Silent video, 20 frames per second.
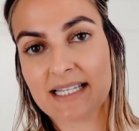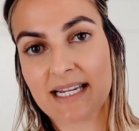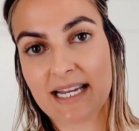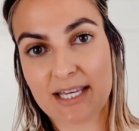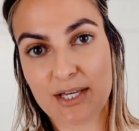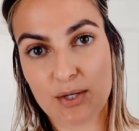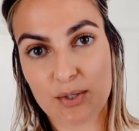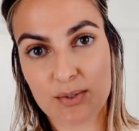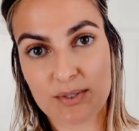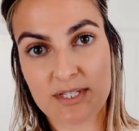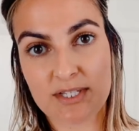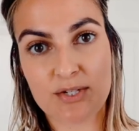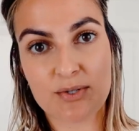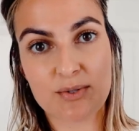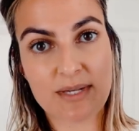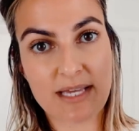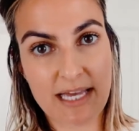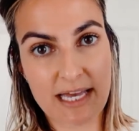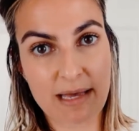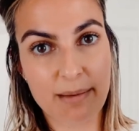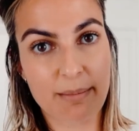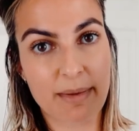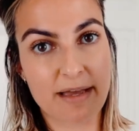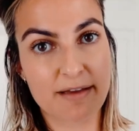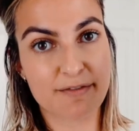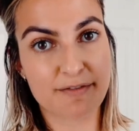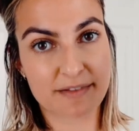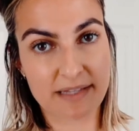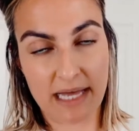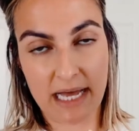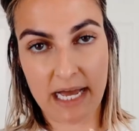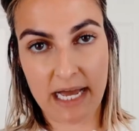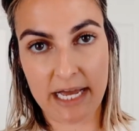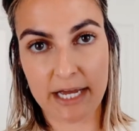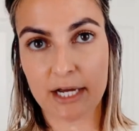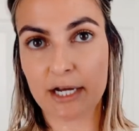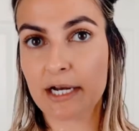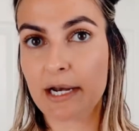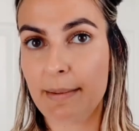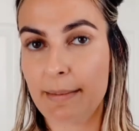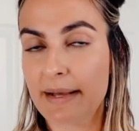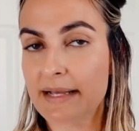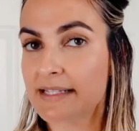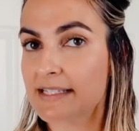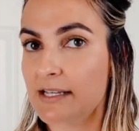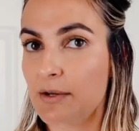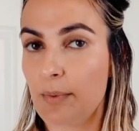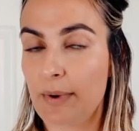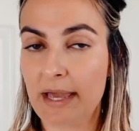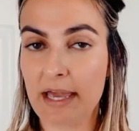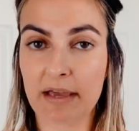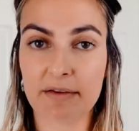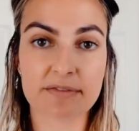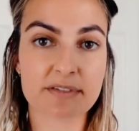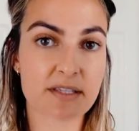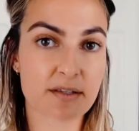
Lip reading: that I use to get my flat iron messy waves.